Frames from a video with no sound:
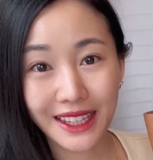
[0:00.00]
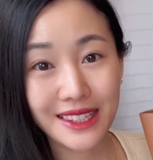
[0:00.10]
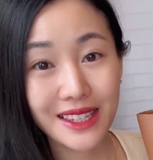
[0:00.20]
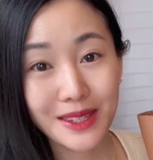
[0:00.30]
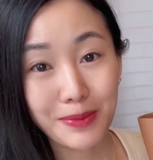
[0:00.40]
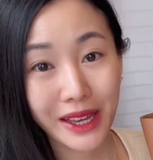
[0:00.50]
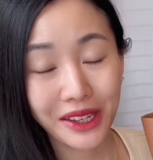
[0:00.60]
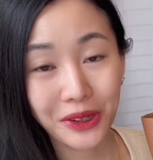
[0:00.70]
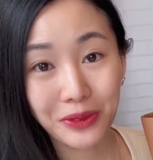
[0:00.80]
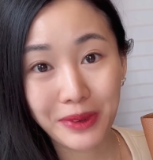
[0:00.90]
This is
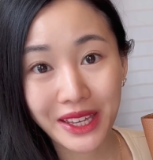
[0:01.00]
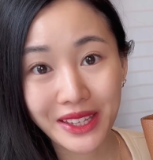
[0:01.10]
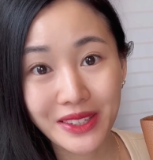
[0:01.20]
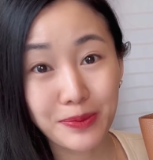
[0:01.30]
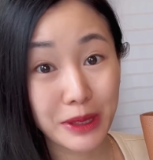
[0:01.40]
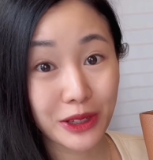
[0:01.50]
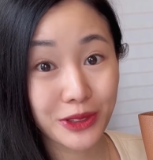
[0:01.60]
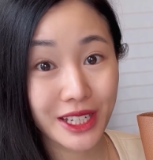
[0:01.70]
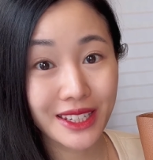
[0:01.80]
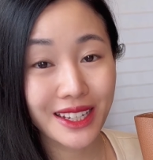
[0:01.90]
my Hermes
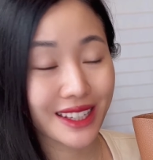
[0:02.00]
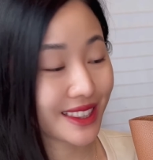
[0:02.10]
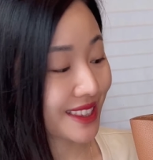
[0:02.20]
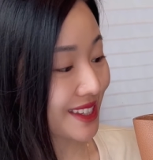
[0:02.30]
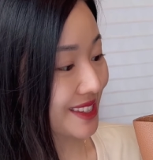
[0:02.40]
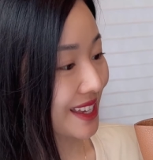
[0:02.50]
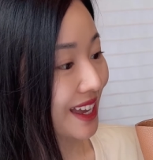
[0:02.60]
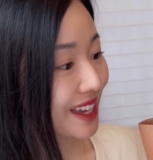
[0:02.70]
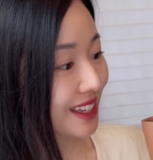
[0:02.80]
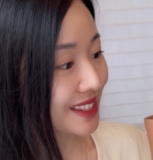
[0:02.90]
Picotin in the
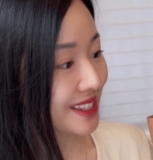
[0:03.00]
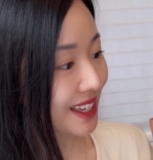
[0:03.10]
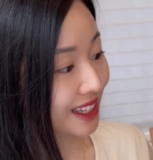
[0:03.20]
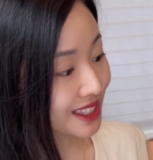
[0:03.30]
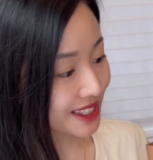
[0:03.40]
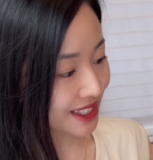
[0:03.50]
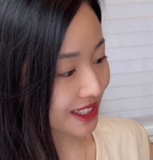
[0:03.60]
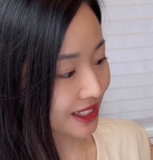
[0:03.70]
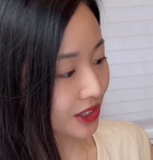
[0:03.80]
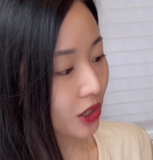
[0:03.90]
size
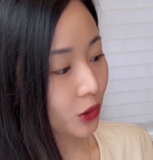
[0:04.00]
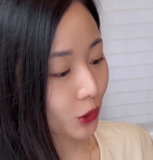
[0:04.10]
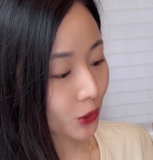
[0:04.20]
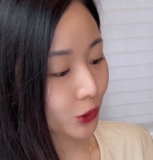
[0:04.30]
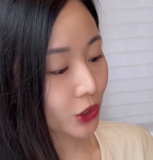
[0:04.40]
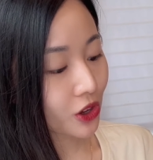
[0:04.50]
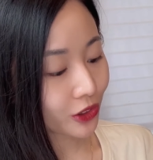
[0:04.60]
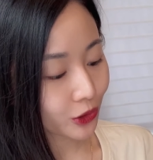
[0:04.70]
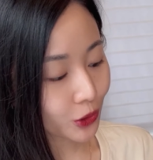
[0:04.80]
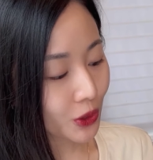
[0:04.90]
18 gold
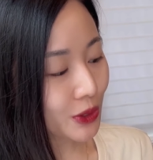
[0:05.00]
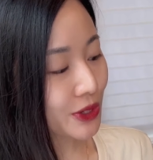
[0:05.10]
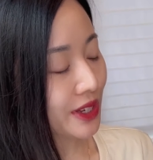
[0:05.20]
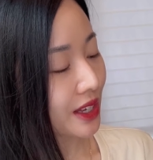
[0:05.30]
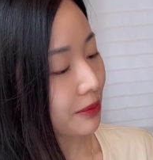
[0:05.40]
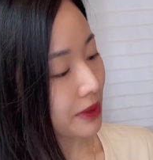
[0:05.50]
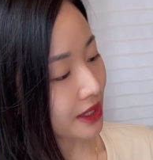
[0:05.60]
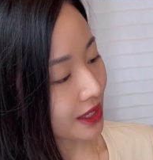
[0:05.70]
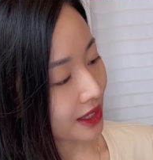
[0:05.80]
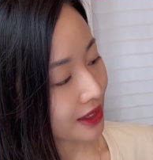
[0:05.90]
on gold,
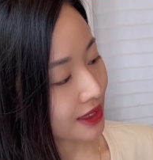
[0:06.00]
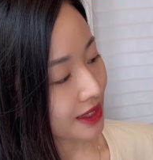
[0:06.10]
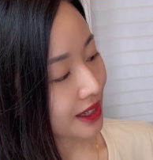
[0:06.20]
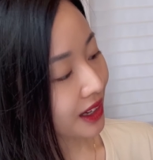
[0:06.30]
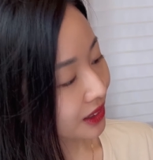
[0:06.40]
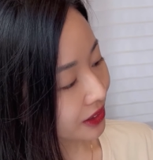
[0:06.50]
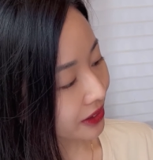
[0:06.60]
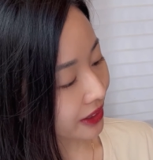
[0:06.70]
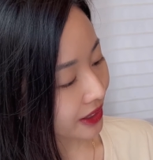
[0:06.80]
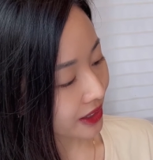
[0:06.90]
meaning the
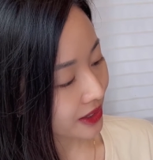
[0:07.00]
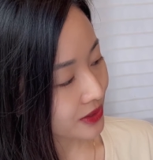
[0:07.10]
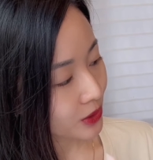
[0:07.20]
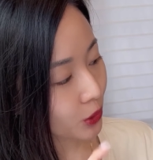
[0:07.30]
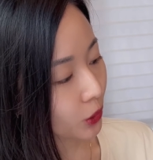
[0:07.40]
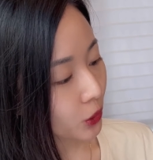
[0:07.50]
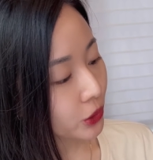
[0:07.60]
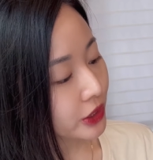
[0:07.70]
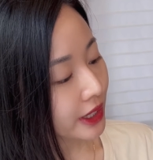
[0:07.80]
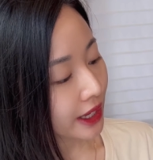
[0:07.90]
color is
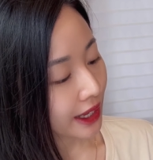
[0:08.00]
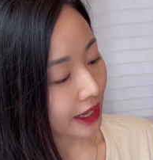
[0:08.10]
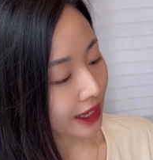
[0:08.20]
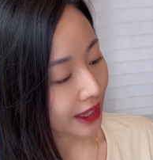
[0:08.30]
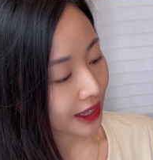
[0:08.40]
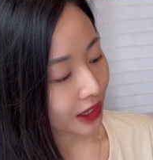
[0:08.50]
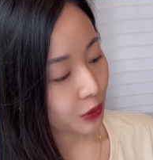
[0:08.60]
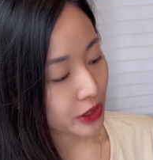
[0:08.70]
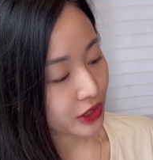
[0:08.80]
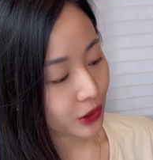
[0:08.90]
gold uh,
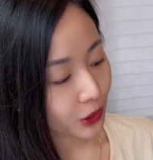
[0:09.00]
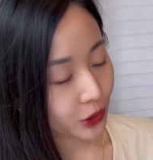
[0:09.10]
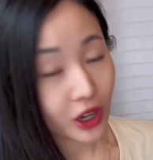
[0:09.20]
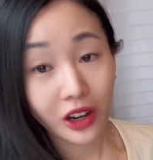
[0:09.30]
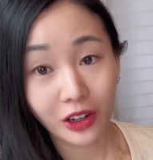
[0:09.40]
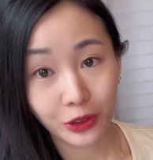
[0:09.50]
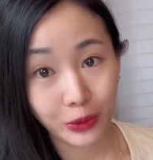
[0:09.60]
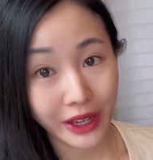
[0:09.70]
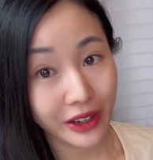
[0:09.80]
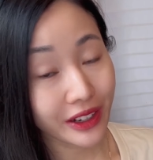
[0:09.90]
with gold
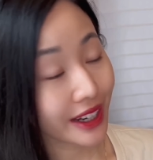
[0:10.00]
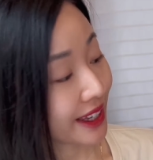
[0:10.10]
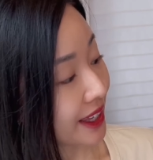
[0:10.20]
hardware.